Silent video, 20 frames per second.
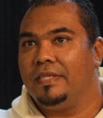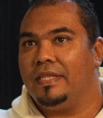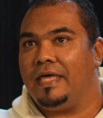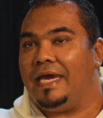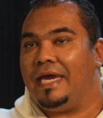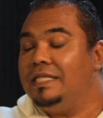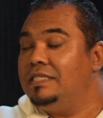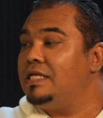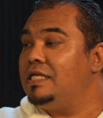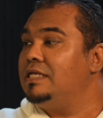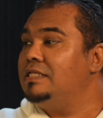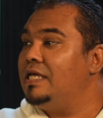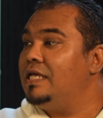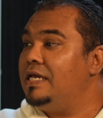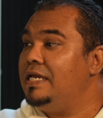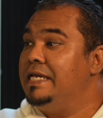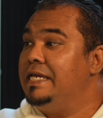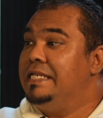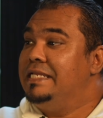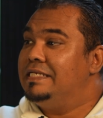entering
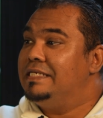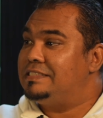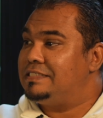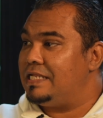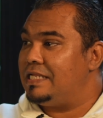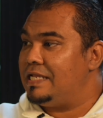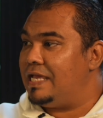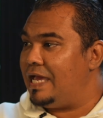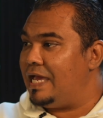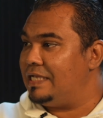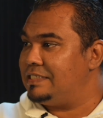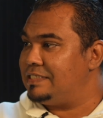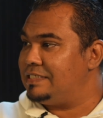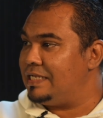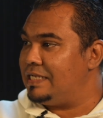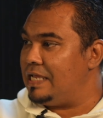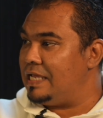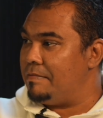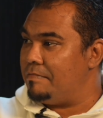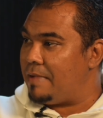the industry as
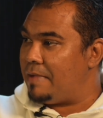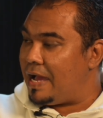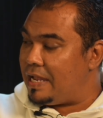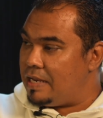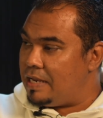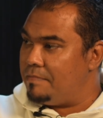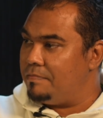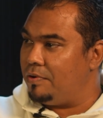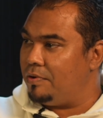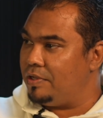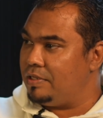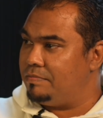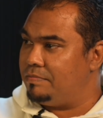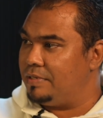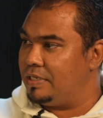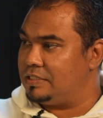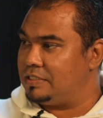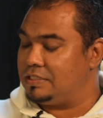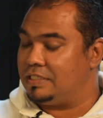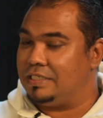an unemployed
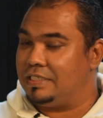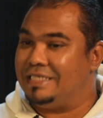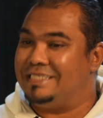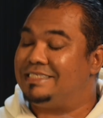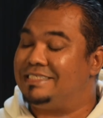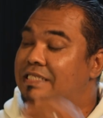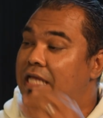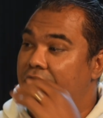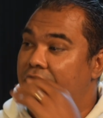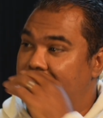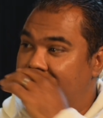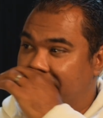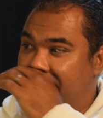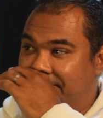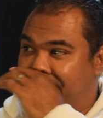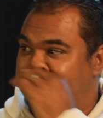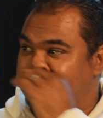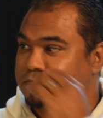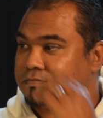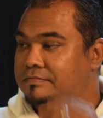person is tough.
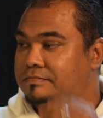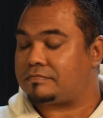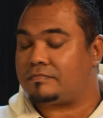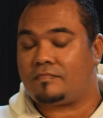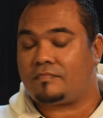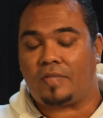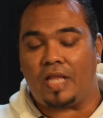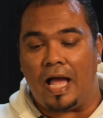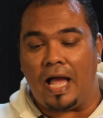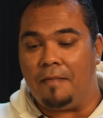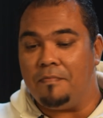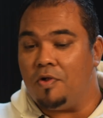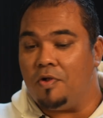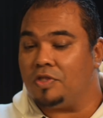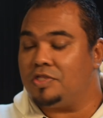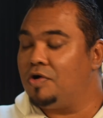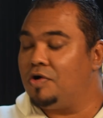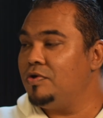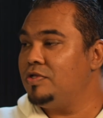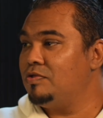I'm
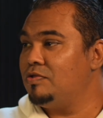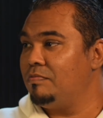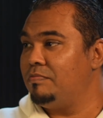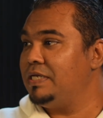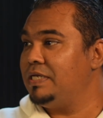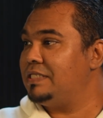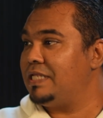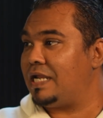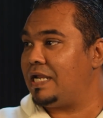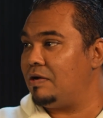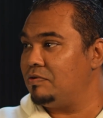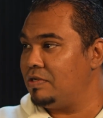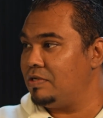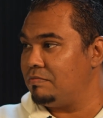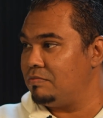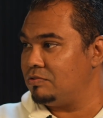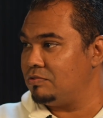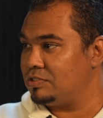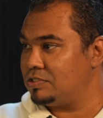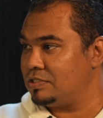not going to beat around the
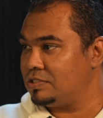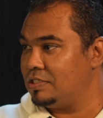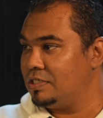bush.